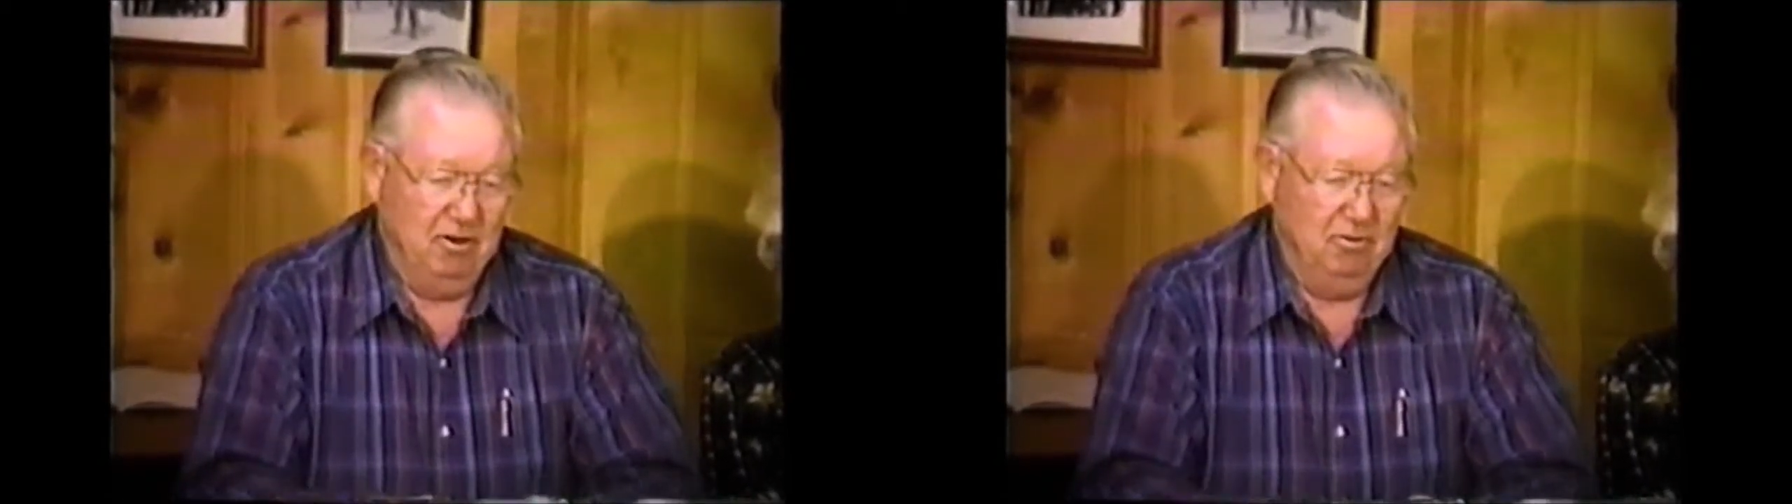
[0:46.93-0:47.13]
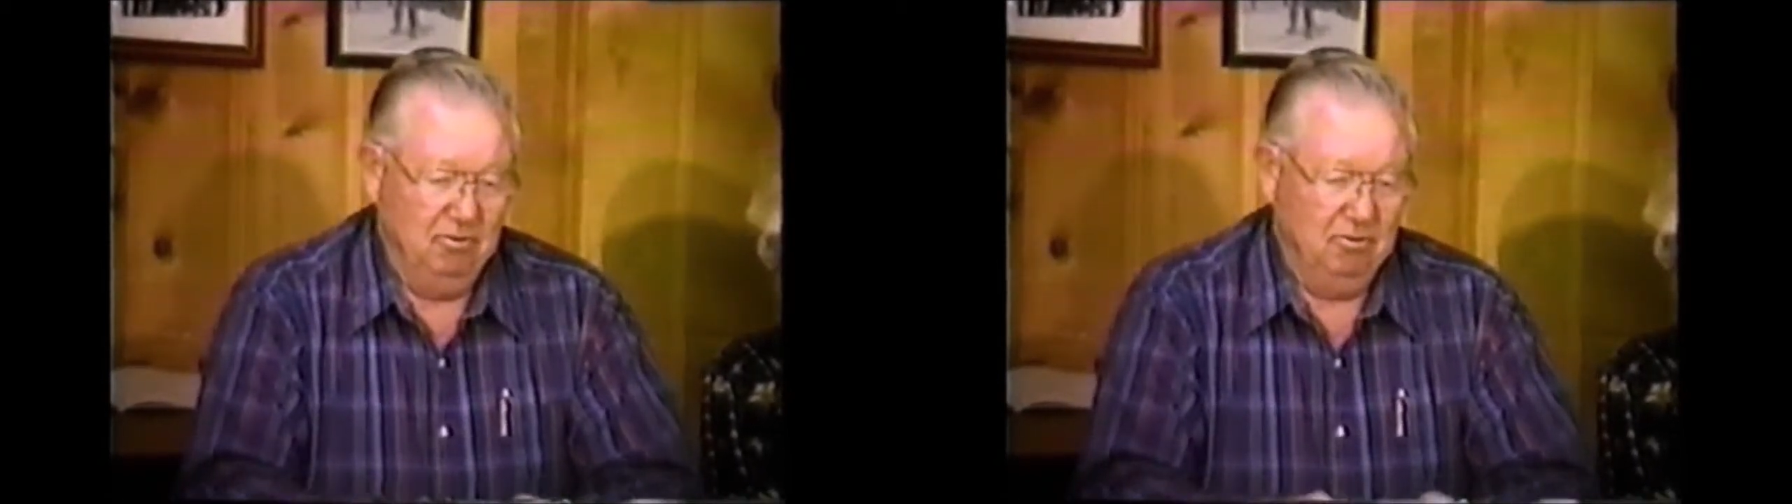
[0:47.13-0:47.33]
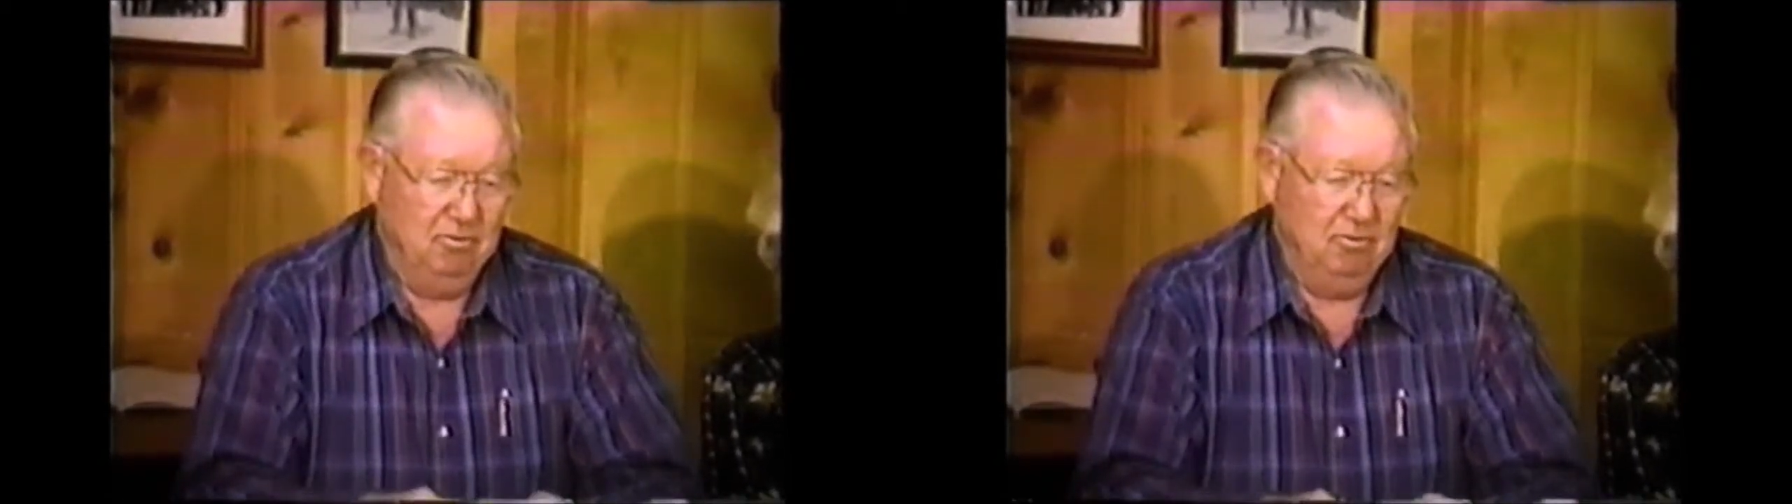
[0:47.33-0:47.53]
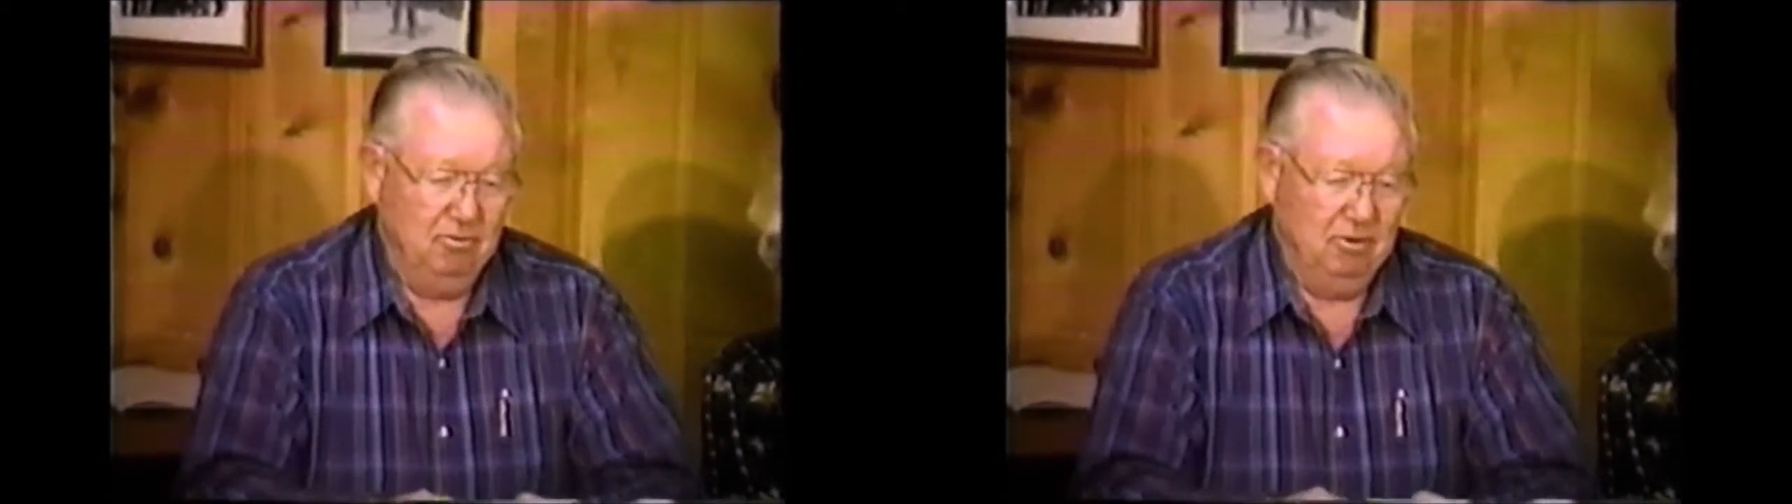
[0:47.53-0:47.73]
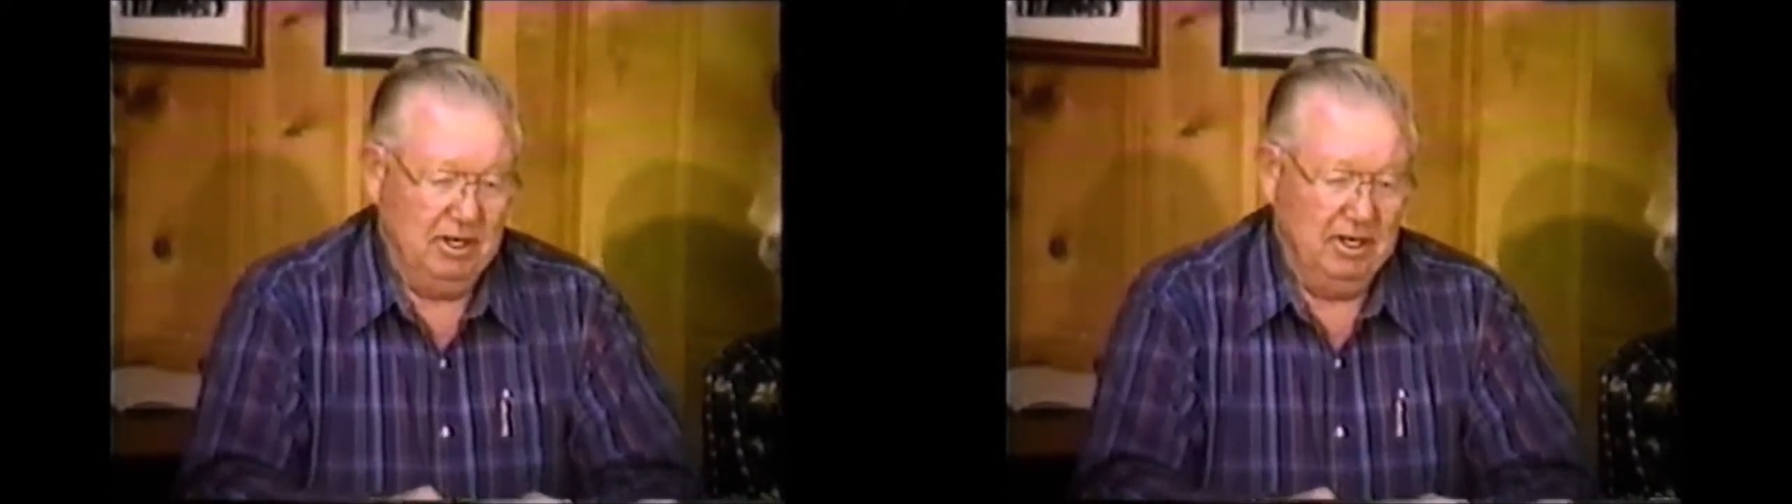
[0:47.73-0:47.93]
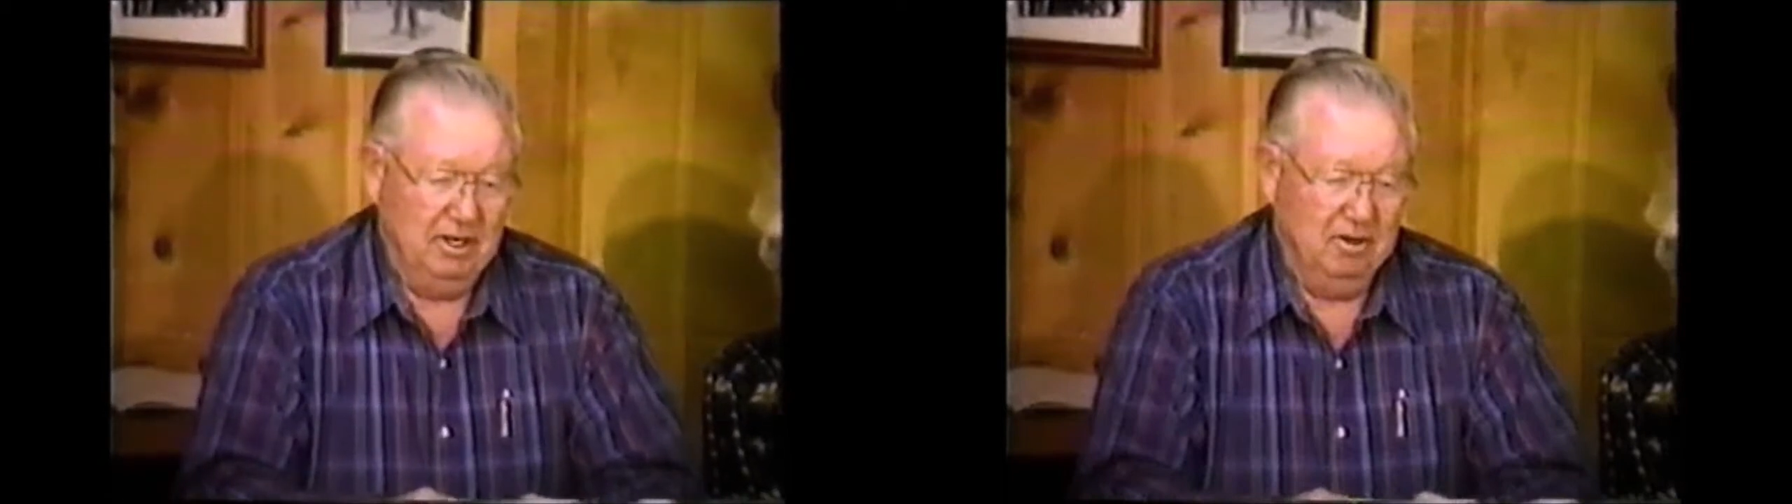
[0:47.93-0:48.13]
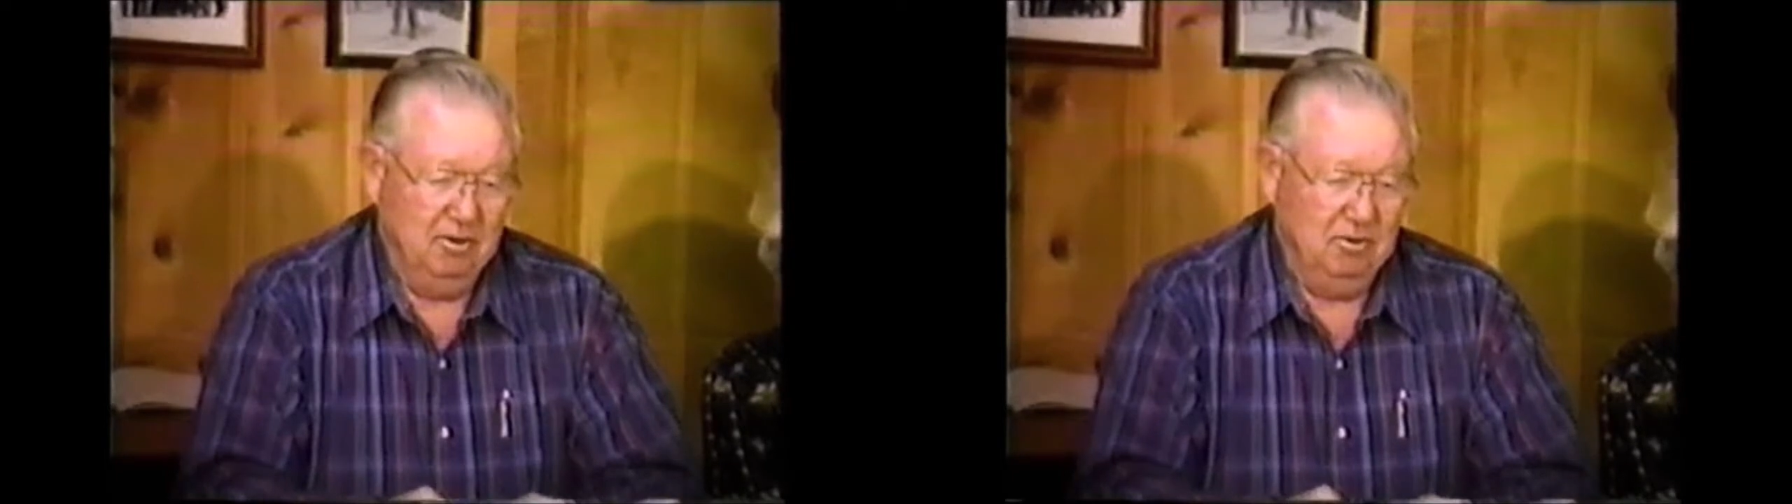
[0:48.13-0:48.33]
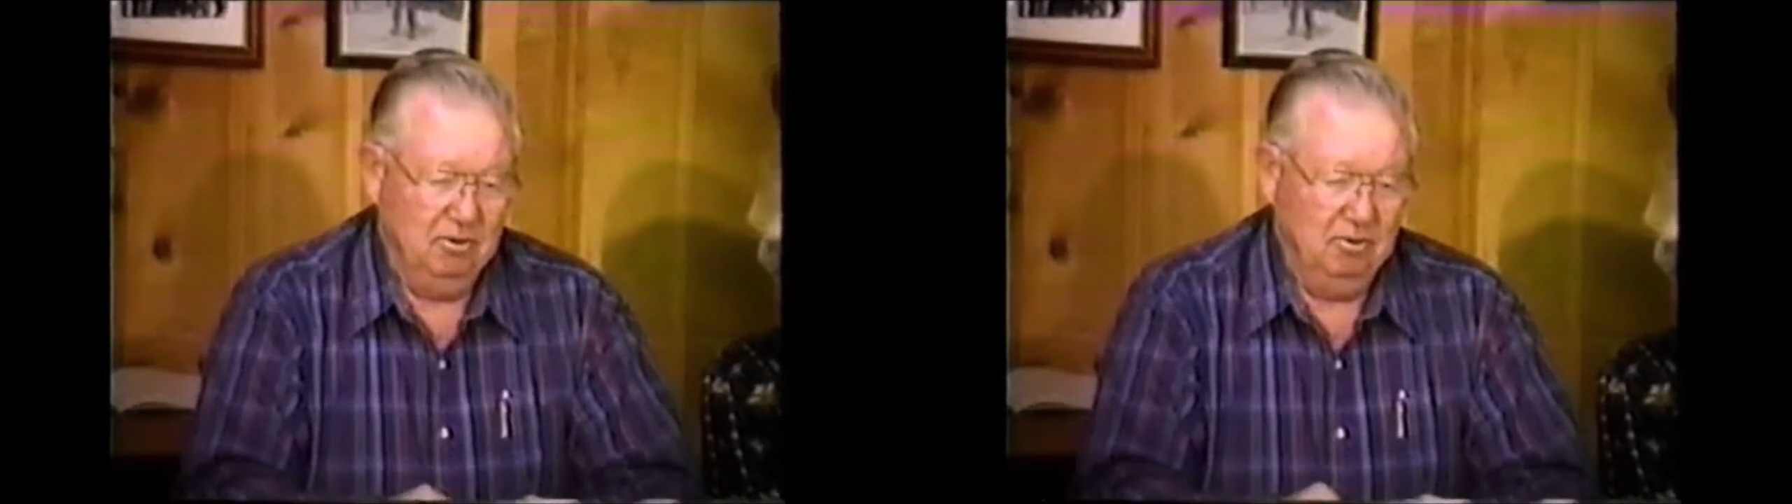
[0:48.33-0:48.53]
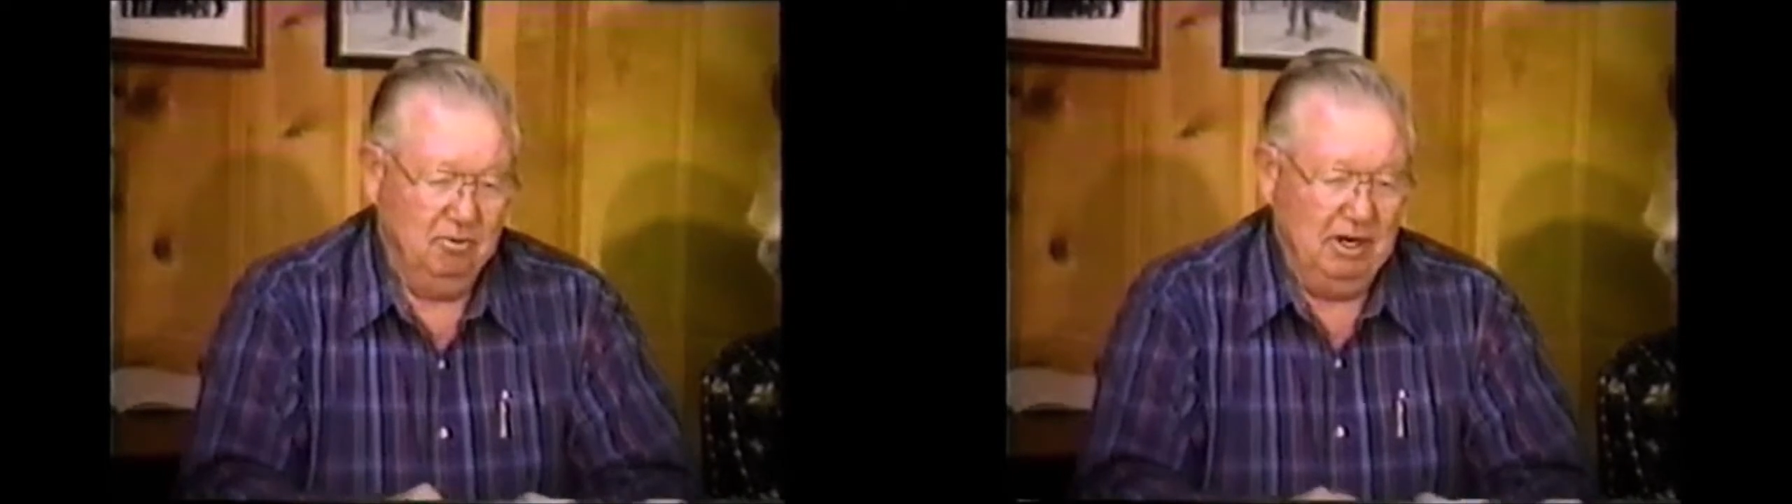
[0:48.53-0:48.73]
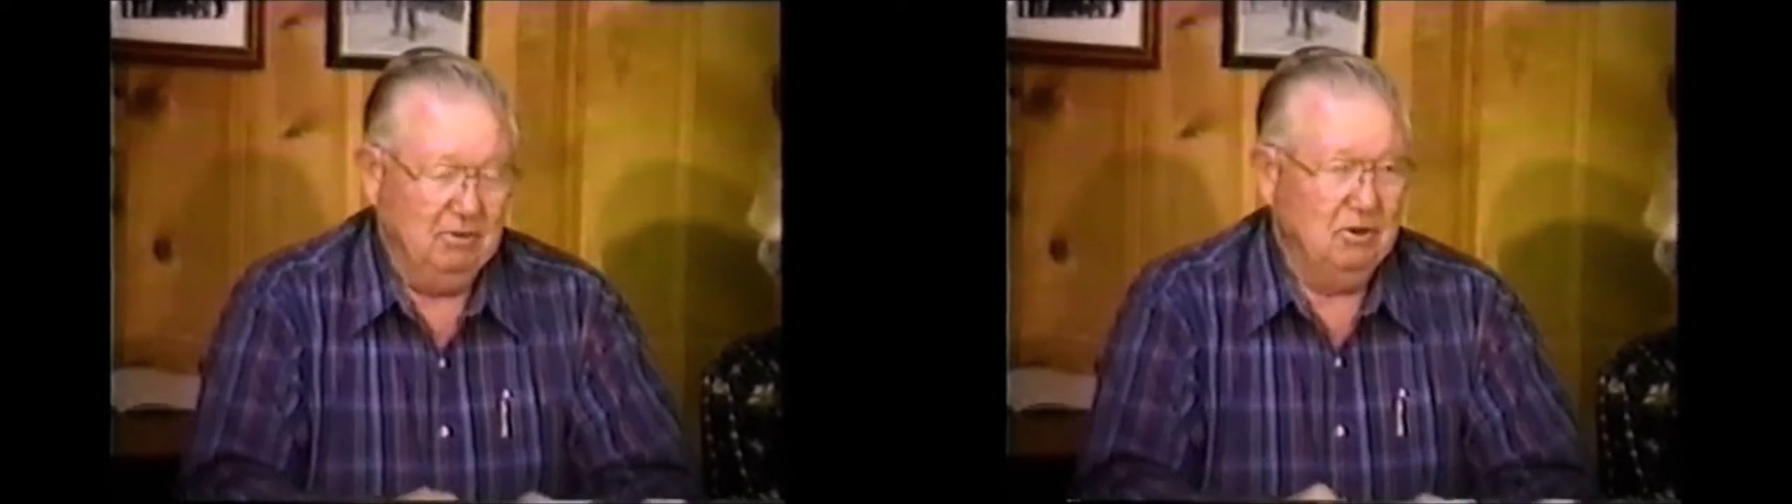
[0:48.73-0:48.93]
on
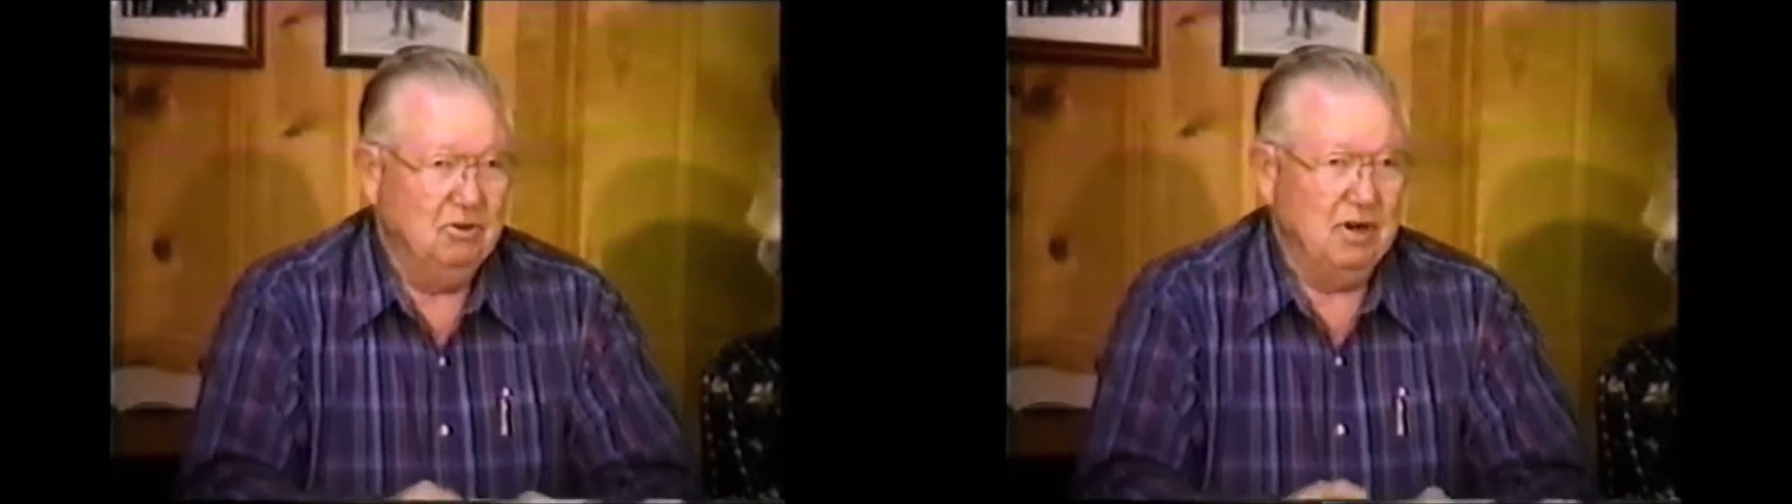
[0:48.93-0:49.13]
railroad